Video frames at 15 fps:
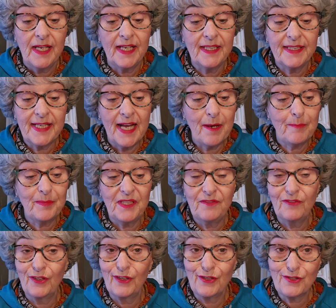It can't be
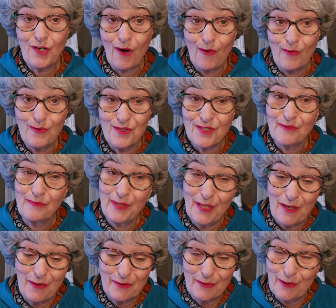for her toes. We
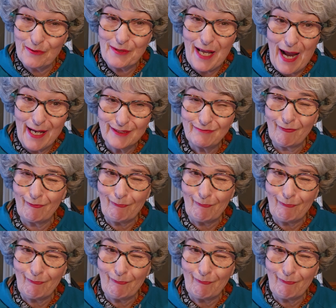all know that.